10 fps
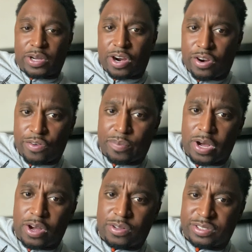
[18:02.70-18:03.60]

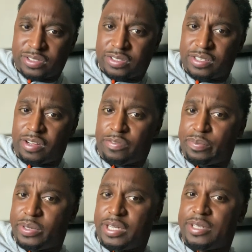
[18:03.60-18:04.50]
curveballs and stuff,
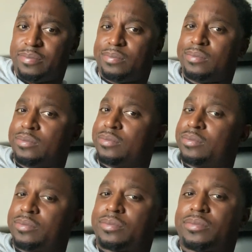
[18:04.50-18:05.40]
but
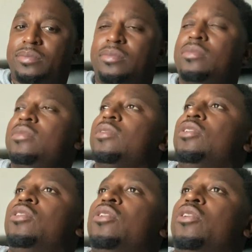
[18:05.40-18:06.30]

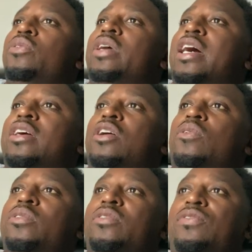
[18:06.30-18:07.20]
you got to go
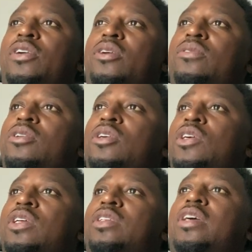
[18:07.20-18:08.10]
with the flow.
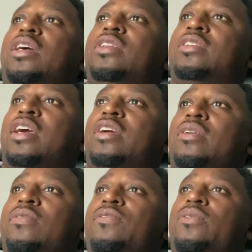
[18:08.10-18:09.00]
Take
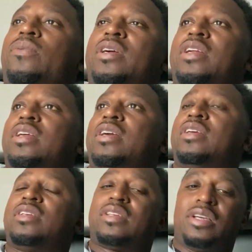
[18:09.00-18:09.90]
it for what it
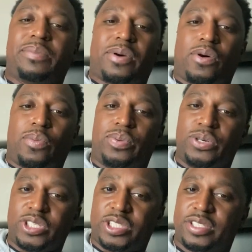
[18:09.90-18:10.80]
is and keep on
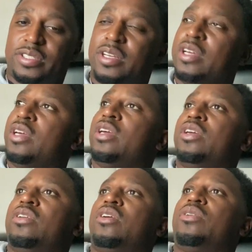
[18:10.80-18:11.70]
pushing.
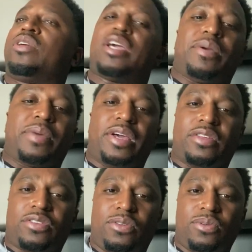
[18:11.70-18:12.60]
You can't make
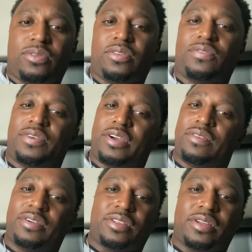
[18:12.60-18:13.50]
excuses for
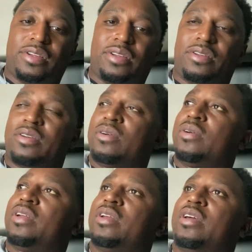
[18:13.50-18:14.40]
everything,
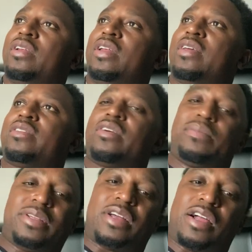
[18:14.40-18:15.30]
and that's
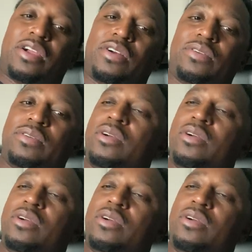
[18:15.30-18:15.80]
something I learned.